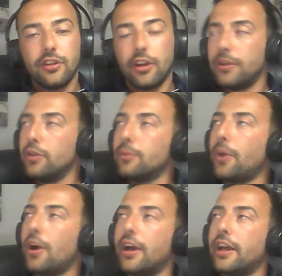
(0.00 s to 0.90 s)
When you're
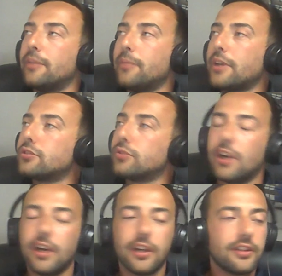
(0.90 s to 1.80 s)
buying a muscle
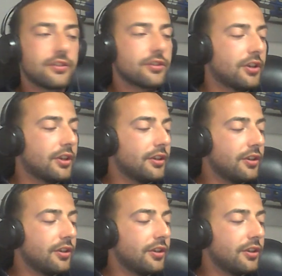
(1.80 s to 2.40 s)
car that's got,